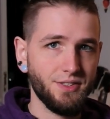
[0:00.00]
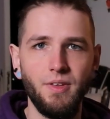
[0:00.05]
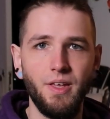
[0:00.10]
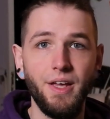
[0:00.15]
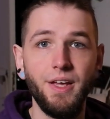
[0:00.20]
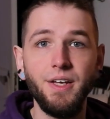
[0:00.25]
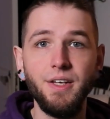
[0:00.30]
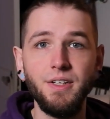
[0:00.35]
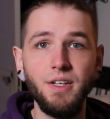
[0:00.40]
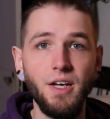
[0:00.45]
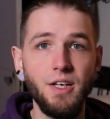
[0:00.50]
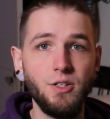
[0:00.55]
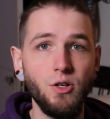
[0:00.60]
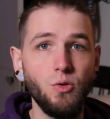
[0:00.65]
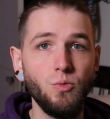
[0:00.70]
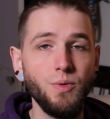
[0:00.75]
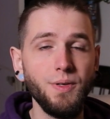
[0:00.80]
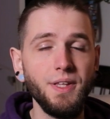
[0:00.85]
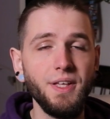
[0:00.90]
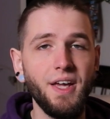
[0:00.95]
and I
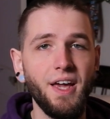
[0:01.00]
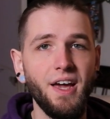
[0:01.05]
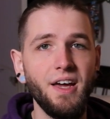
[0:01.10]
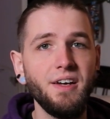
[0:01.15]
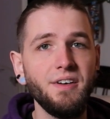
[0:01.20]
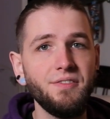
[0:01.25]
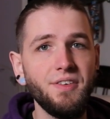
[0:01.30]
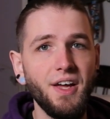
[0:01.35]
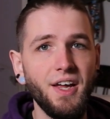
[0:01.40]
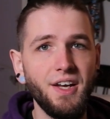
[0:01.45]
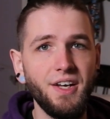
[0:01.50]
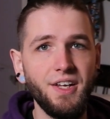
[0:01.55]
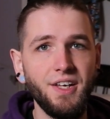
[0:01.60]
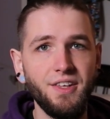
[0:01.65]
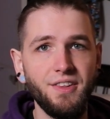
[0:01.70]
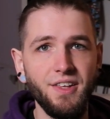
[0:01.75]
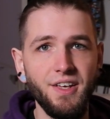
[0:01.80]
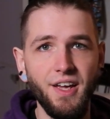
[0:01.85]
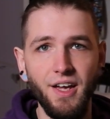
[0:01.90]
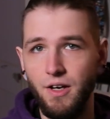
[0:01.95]
don't really have
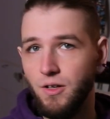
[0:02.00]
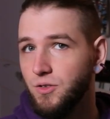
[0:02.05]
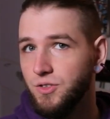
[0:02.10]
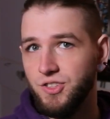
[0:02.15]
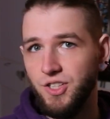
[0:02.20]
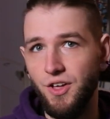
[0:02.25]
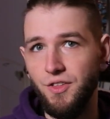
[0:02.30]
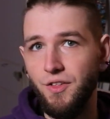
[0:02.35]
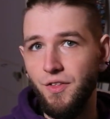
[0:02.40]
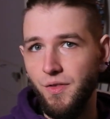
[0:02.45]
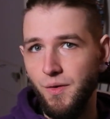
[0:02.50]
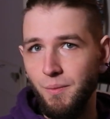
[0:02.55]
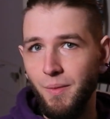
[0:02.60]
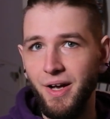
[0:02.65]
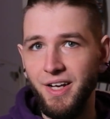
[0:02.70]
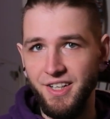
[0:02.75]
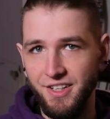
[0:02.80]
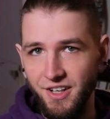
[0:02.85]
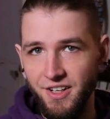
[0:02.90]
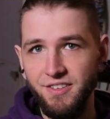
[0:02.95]
anything else other than
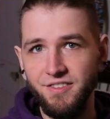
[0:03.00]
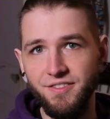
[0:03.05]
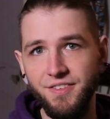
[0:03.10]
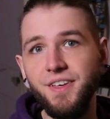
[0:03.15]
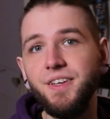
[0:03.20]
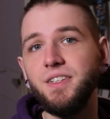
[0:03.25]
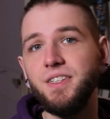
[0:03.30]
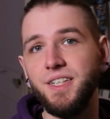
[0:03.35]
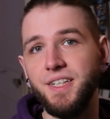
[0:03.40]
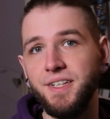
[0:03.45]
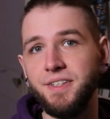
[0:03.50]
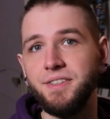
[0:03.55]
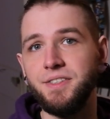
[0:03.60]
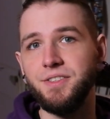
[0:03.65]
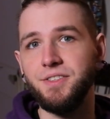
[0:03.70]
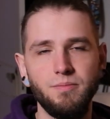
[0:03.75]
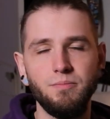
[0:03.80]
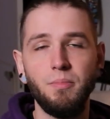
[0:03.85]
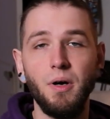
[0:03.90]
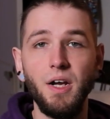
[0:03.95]
my gut
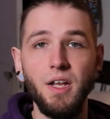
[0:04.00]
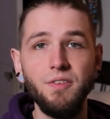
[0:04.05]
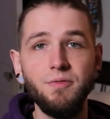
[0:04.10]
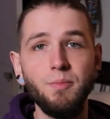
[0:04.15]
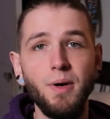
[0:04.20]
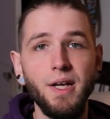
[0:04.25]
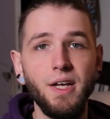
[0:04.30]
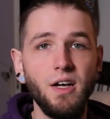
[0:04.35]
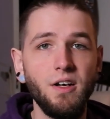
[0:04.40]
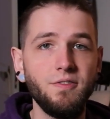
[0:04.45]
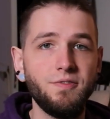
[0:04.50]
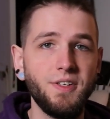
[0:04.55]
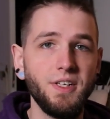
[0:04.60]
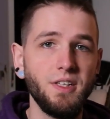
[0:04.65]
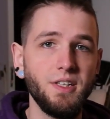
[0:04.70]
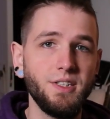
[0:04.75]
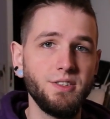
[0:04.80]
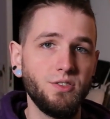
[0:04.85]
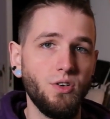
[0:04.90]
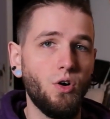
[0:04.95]
feelings. But if my gut
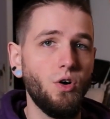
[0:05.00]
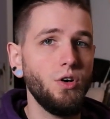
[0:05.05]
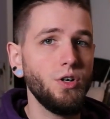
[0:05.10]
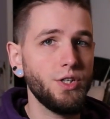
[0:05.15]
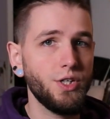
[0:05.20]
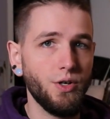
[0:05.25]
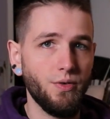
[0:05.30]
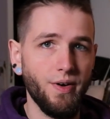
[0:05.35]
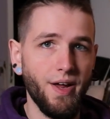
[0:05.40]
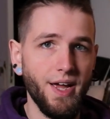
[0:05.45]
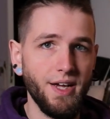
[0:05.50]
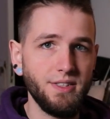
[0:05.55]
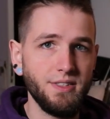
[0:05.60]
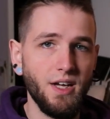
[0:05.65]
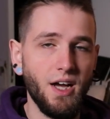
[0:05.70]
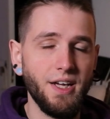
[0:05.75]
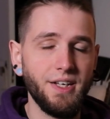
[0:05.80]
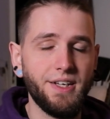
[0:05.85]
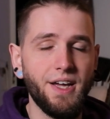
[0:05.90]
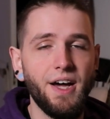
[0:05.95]
feelings are correct,
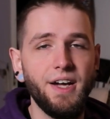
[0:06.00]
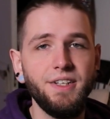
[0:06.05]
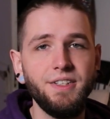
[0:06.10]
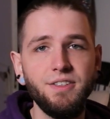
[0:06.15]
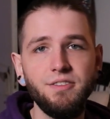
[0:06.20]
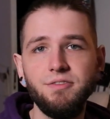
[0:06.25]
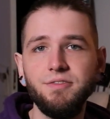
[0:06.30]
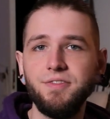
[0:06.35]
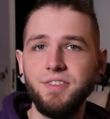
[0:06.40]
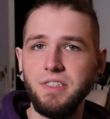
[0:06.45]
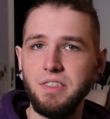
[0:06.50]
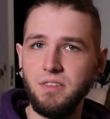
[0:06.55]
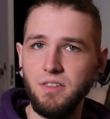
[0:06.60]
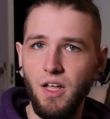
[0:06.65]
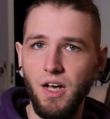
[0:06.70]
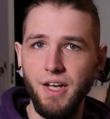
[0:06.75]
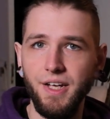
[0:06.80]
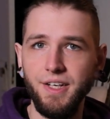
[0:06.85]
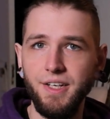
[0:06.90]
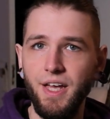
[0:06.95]
I kind of feel
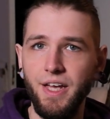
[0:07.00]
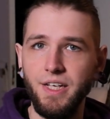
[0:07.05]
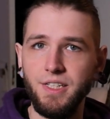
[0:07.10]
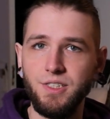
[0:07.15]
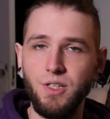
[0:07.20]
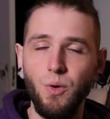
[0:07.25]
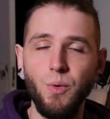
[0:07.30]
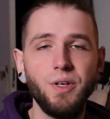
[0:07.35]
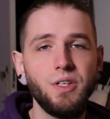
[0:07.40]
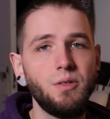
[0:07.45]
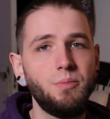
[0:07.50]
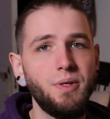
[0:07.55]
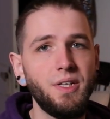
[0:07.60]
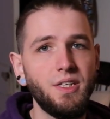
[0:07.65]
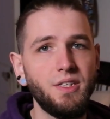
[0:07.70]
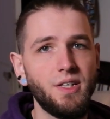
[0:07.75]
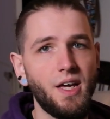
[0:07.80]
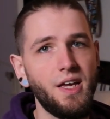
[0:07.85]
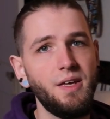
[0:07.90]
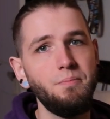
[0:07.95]
like it's going to
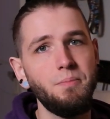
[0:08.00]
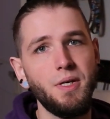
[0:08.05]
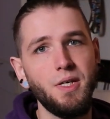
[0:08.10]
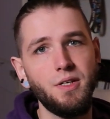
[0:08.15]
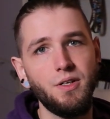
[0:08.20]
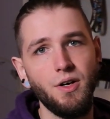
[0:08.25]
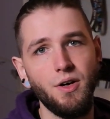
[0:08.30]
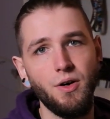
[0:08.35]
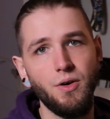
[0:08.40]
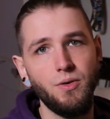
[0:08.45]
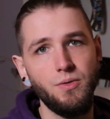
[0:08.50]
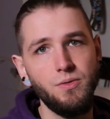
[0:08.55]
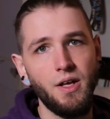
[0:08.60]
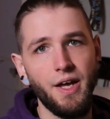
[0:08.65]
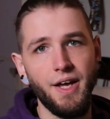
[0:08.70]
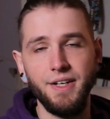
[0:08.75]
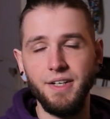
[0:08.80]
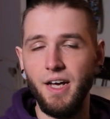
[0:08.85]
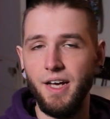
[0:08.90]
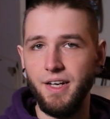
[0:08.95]
be Yae Miko
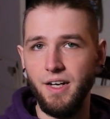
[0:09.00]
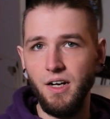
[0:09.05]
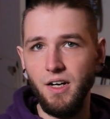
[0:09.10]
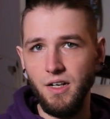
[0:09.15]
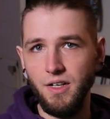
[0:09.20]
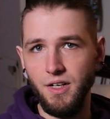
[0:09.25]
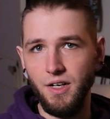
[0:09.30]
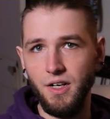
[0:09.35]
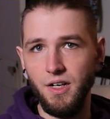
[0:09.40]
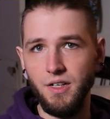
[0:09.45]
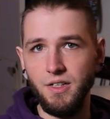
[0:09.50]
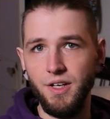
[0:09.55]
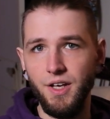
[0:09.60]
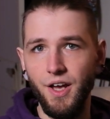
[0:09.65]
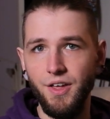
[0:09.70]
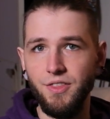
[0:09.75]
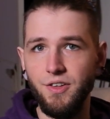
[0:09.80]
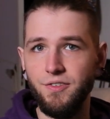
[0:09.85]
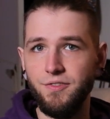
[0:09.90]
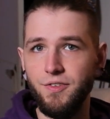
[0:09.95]
and Ayaka
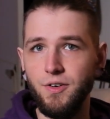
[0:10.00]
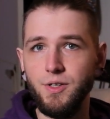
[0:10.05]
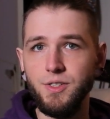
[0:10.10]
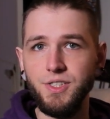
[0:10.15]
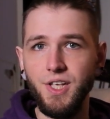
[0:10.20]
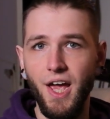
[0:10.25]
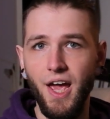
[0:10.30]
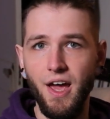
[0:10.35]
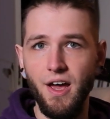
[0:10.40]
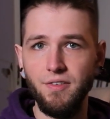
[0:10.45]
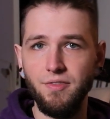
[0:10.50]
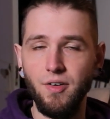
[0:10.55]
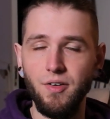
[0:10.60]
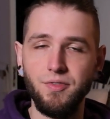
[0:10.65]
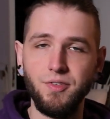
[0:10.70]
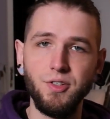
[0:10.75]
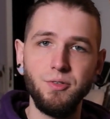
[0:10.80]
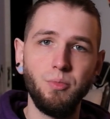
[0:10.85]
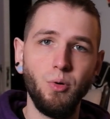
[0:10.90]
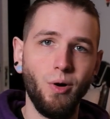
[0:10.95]
in the first half of
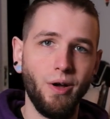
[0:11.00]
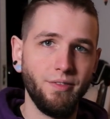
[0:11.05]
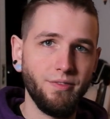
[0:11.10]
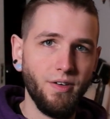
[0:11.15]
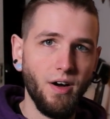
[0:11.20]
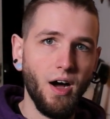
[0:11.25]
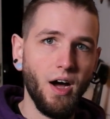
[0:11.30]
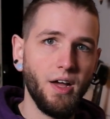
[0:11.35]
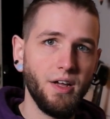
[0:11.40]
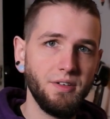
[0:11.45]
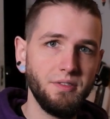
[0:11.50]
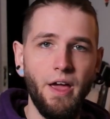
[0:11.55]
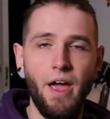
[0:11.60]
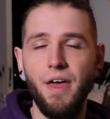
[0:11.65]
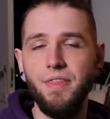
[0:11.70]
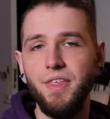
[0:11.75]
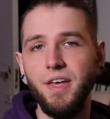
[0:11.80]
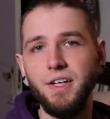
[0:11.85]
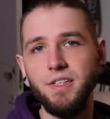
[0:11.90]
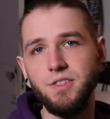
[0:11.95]
2.5,
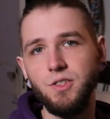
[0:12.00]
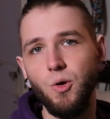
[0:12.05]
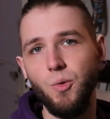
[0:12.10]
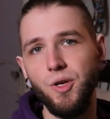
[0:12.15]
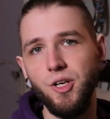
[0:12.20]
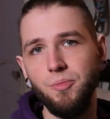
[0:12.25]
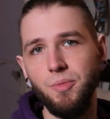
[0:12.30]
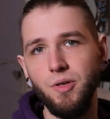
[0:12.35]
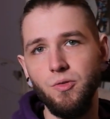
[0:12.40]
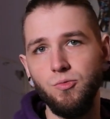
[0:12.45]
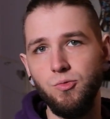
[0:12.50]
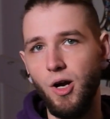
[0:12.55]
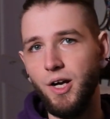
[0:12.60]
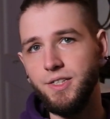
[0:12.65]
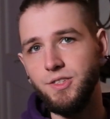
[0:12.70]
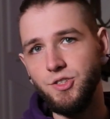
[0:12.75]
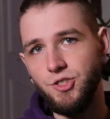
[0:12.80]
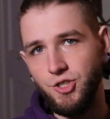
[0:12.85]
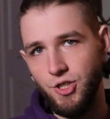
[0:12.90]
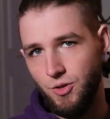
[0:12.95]
and then it's going to be
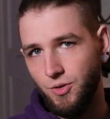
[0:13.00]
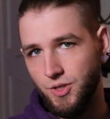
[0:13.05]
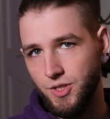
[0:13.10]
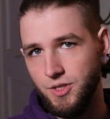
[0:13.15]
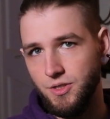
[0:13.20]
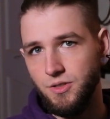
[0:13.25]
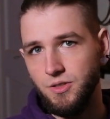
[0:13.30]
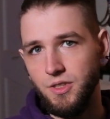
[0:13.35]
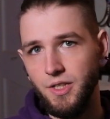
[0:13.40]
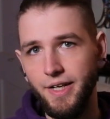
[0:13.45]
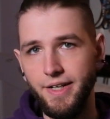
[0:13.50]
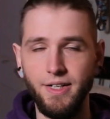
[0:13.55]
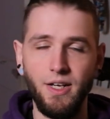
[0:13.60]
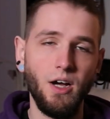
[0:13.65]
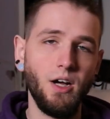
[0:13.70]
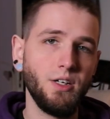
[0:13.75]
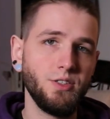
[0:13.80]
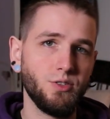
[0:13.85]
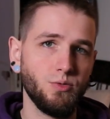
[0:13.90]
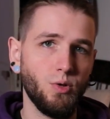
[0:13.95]
Raiden Shogun and
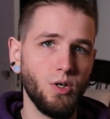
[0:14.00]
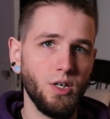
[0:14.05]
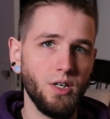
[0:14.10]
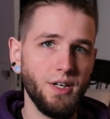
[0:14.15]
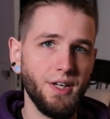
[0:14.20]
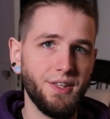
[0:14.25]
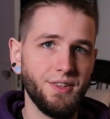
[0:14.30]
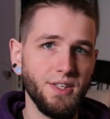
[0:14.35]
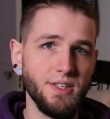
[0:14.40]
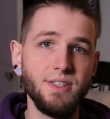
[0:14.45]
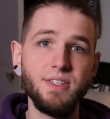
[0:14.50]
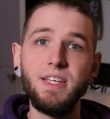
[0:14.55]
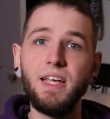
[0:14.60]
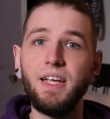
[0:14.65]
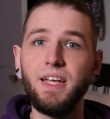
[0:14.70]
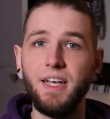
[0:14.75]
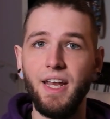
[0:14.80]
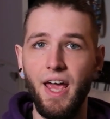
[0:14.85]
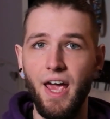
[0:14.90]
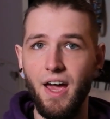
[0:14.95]
Kazuha in the
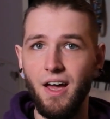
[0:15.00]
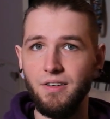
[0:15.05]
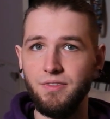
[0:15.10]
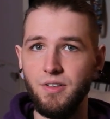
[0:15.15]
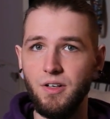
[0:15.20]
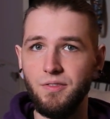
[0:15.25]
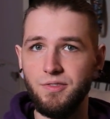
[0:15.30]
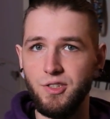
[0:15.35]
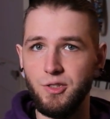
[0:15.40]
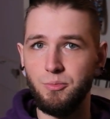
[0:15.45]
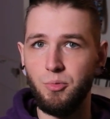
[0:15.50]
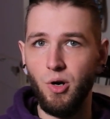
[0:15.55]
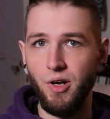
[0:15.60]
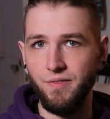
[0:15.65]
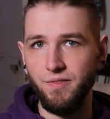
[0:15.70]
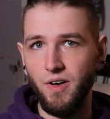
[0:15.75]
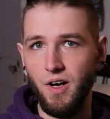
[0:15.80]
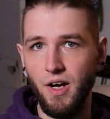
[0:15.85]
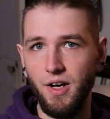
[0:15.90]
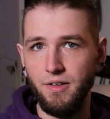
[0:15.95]
second half of
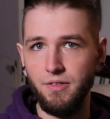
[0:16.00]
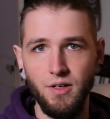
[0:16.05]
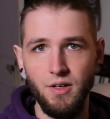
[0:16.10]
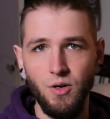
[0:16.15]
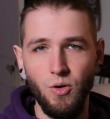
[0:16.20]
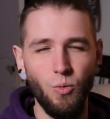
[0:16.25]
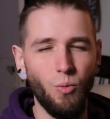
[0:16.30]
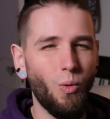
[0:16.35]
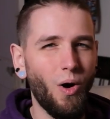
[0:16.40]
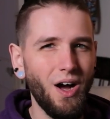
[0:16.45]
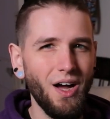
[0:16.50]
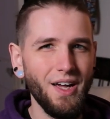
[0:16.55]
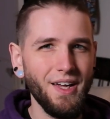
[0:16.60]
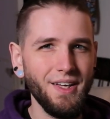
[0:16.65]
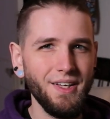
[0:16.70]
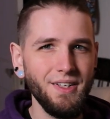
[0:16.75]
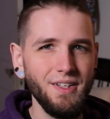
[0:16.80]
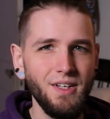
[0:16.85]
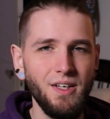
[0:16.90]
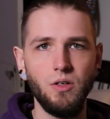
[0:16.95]
2.5. Why?